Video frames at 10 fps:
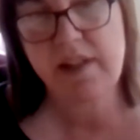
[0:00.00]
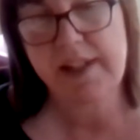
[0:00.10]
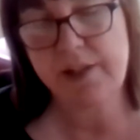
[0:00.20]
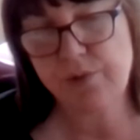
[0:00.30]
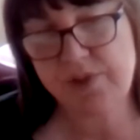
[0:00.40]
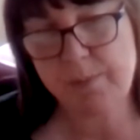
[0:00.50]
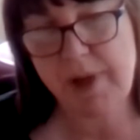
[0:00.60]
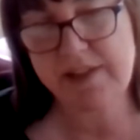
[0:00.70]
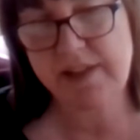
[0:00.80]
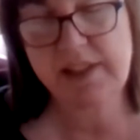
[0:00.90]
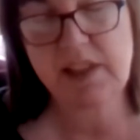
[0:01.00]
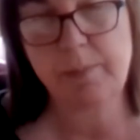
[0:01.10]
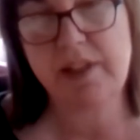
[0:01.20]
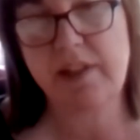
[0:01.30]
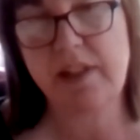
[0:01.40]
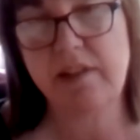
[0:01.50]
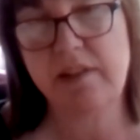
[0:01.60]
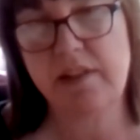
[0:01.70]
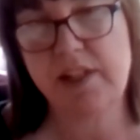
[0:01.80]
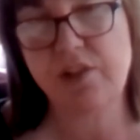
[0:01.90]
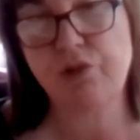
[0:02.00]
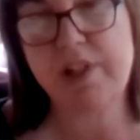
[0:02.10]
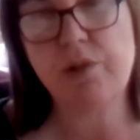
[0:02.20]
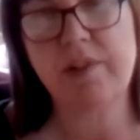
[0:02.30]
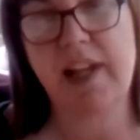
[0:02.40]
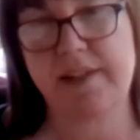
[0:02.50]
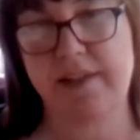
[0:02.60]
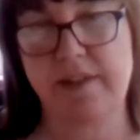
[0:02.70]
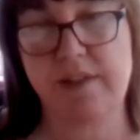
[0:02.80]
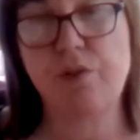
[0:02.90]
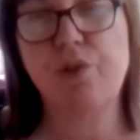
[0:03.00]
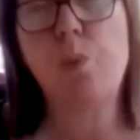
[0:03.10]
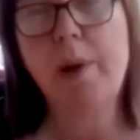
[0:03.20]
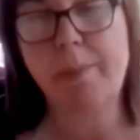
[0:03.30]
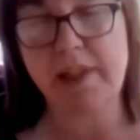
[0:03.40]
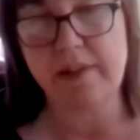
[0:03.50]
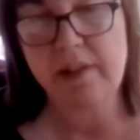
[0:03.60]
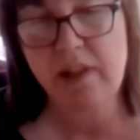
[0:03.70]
He also makes a little bit in his adrenal glands, and so do women.